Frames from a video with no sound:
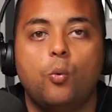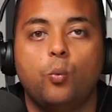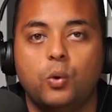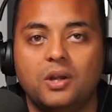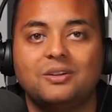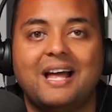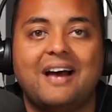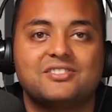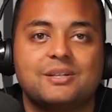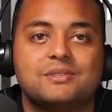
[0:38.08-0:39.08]
will have
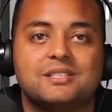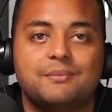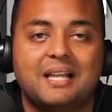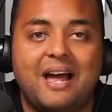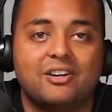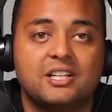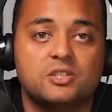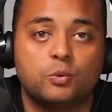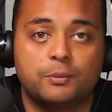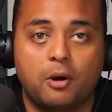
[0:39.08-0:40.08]
some similarities
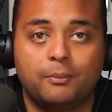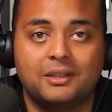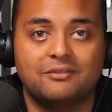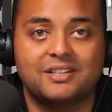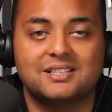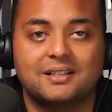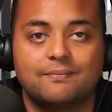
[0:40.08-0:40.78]
with property investing.